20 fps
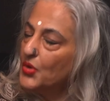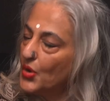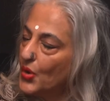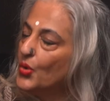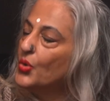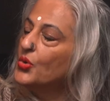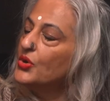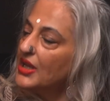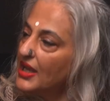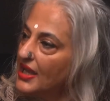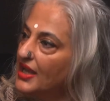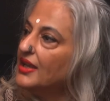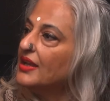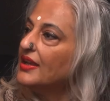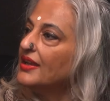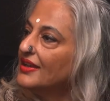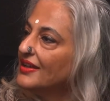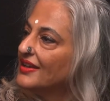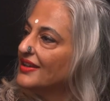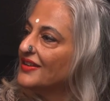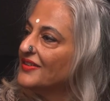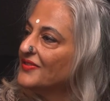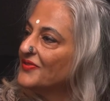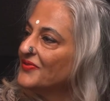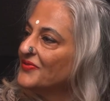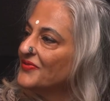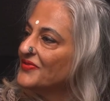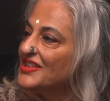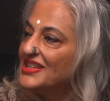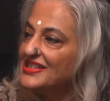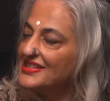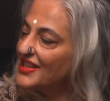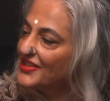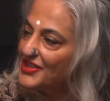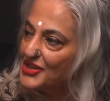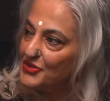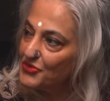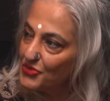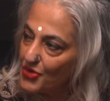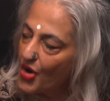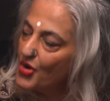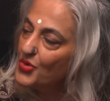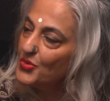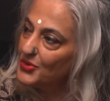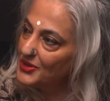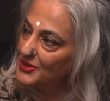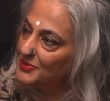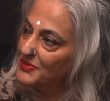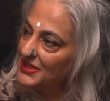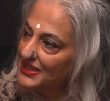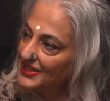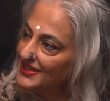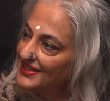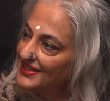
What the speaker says: okay. There's nothing wrong with me.